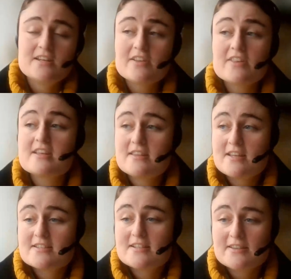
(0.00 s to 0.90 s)
yeah they,
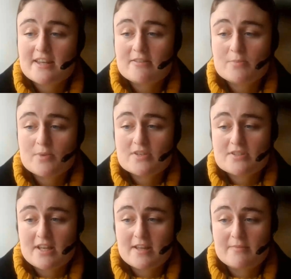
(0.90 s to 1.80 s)
they still very
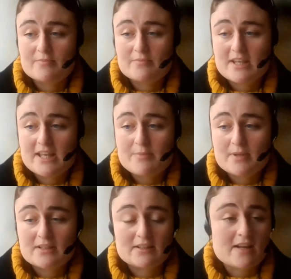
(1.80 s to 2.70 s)
much um, keep
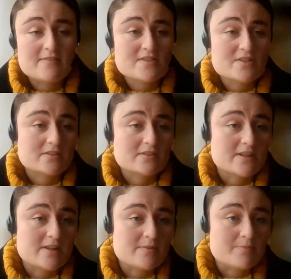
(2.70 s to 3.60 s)
in livestock
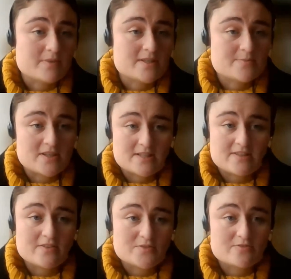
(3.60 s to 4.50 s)
um,
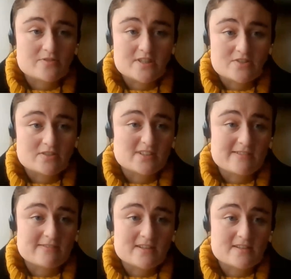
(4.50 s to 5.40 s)
especially in those traditional
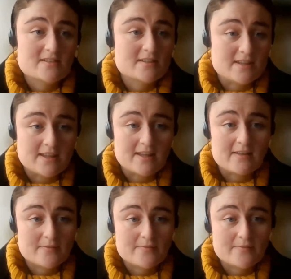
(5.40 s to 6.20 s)
areas yeah